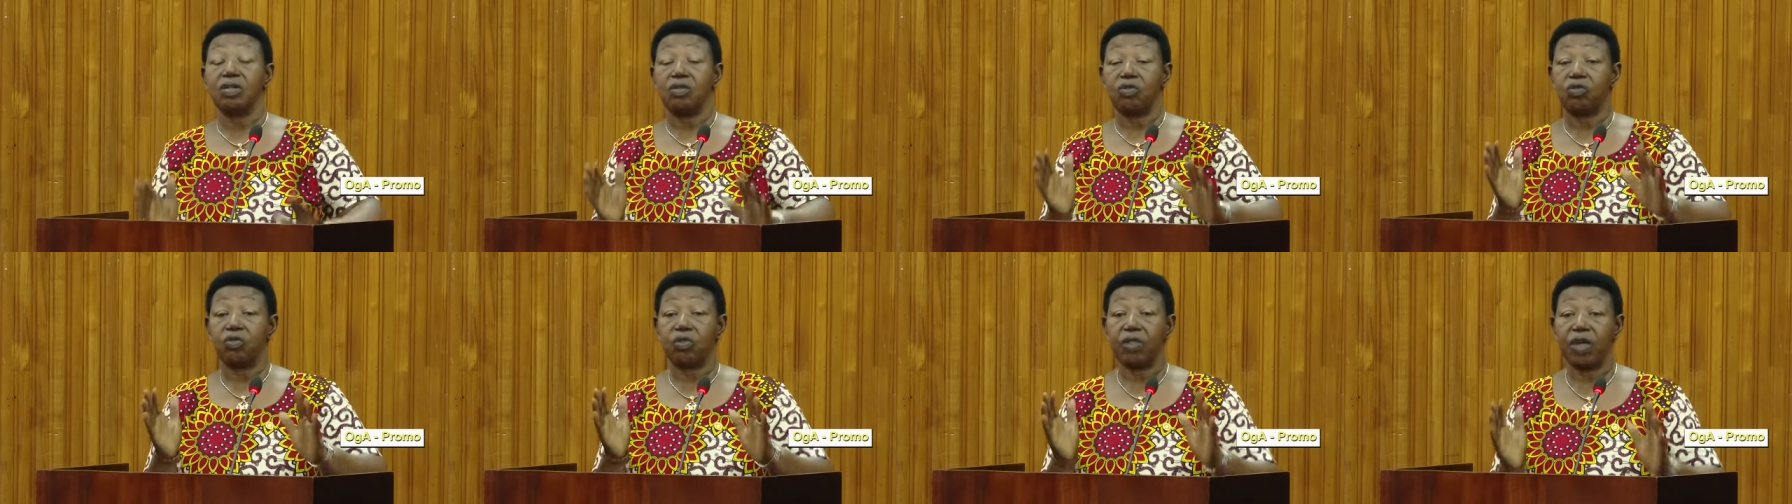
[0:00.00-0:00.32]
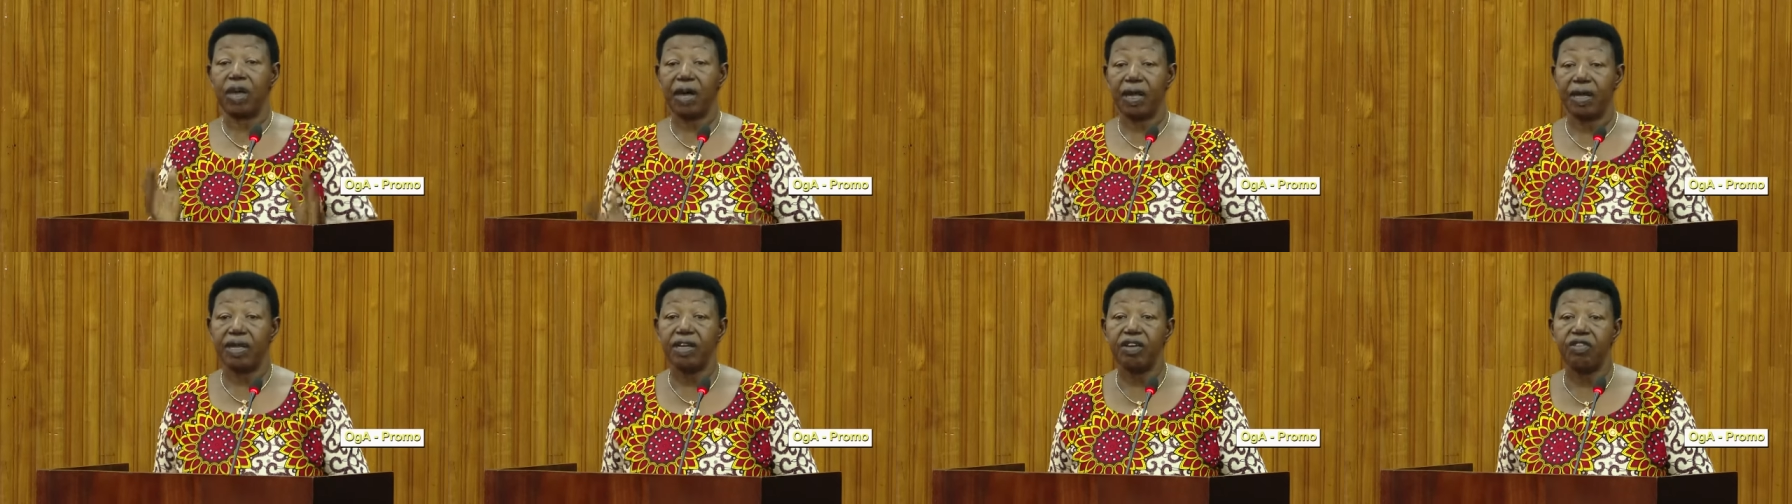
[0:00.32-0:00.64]
to
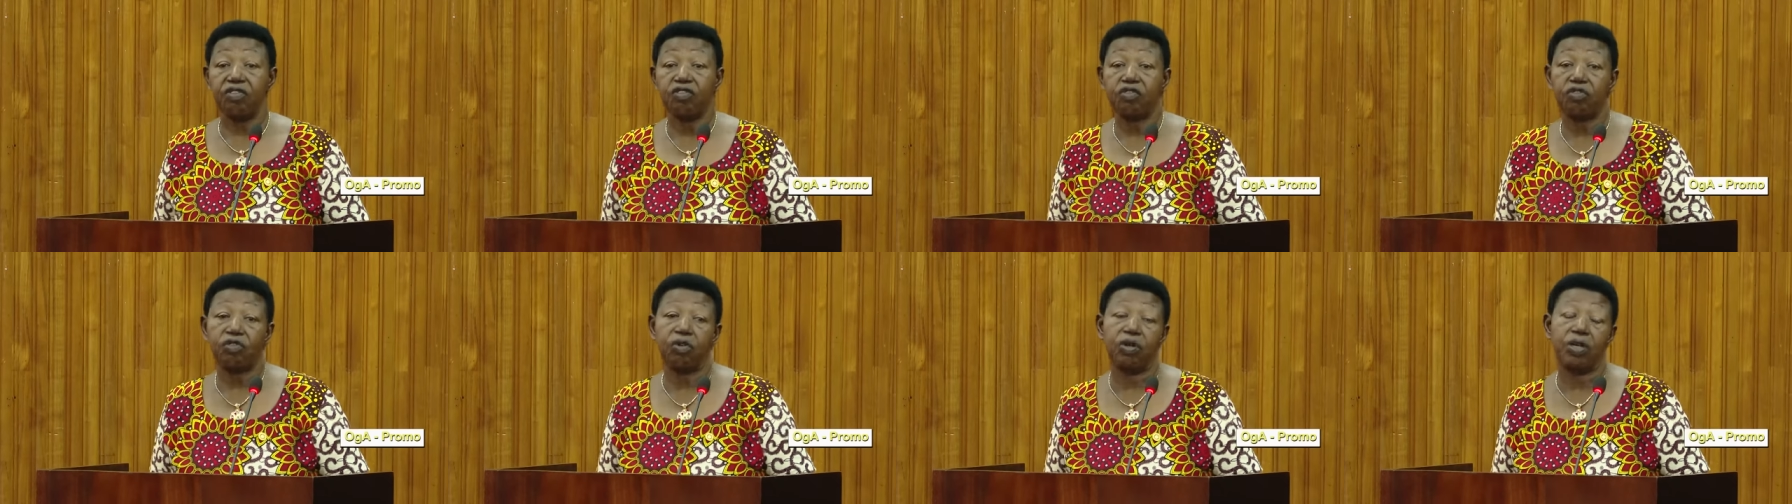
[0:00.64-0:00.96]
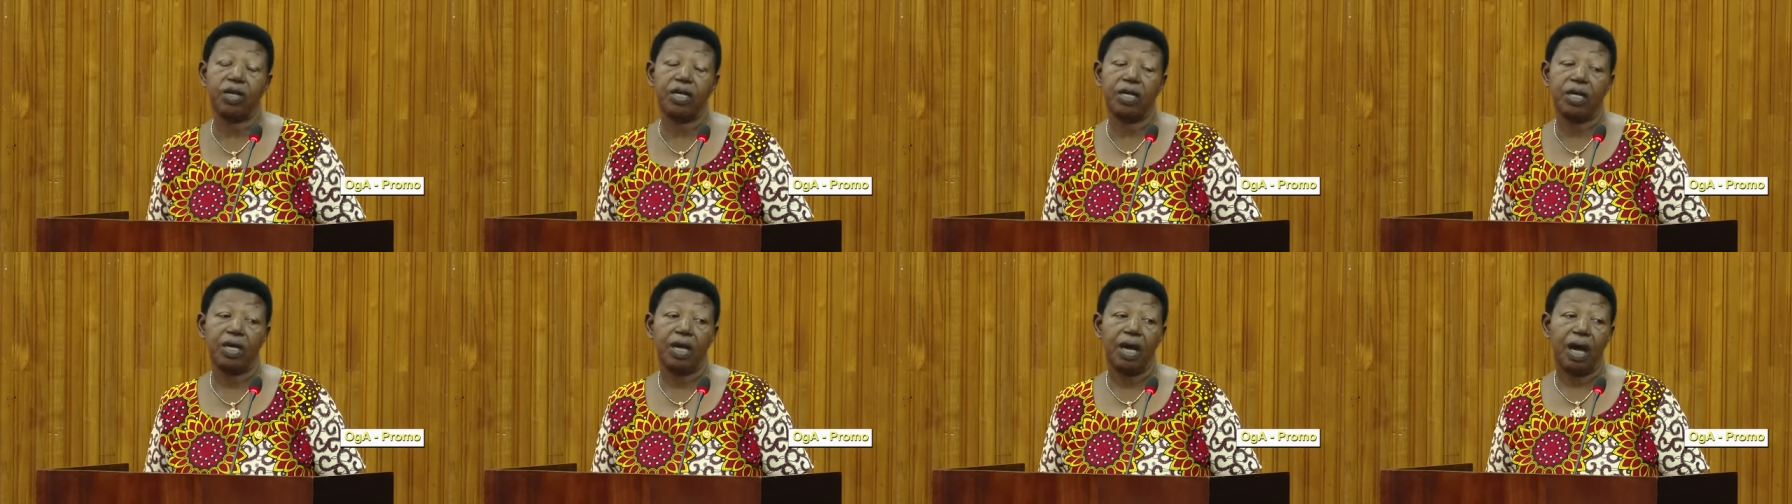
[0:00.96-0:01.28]
their
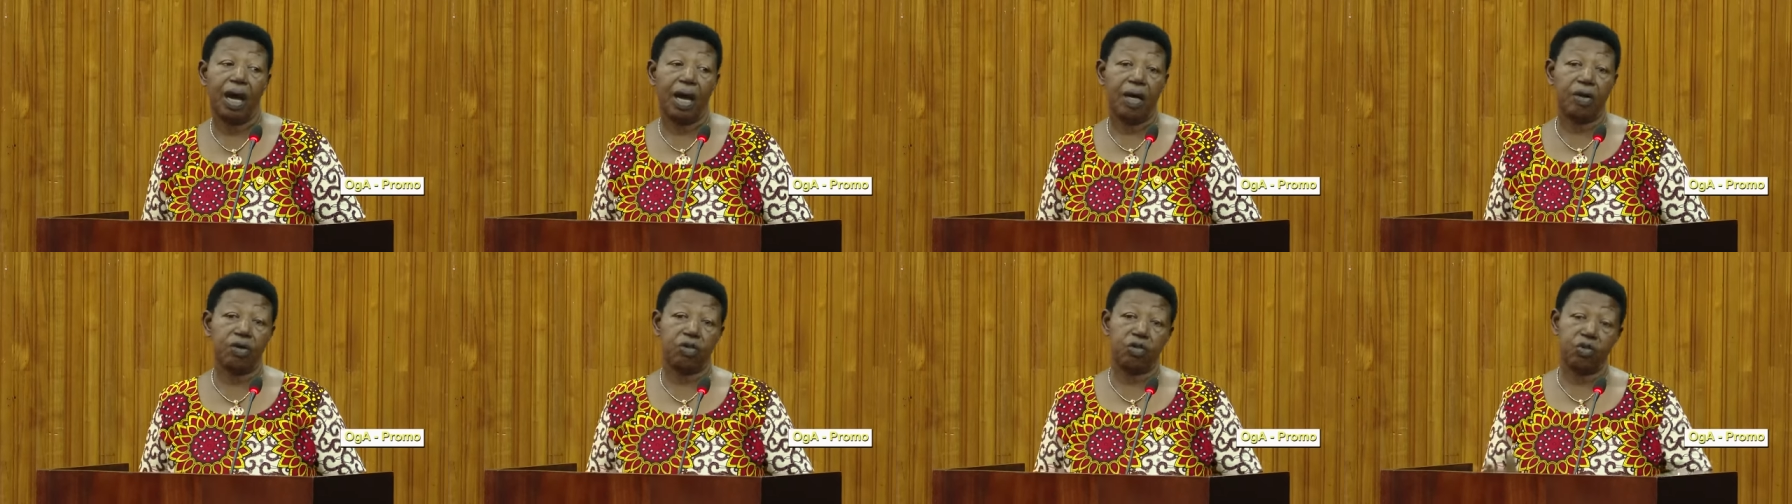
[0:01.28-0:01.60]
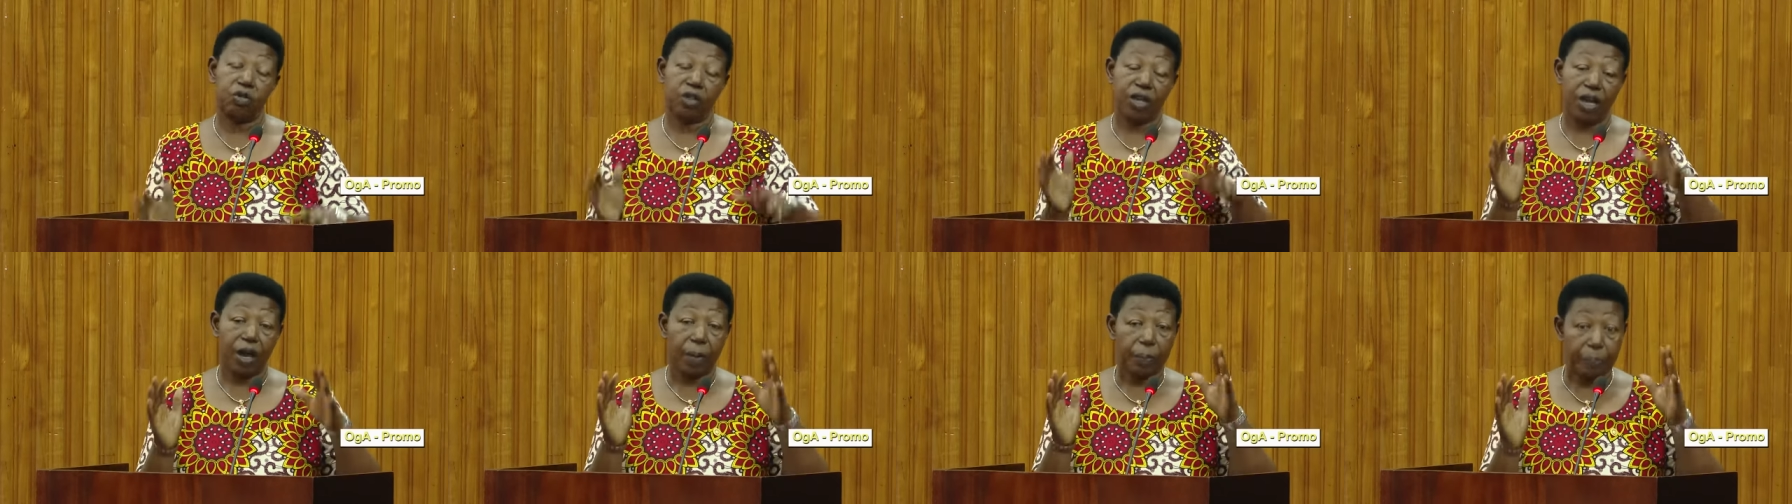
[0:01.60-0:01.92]
nation and to their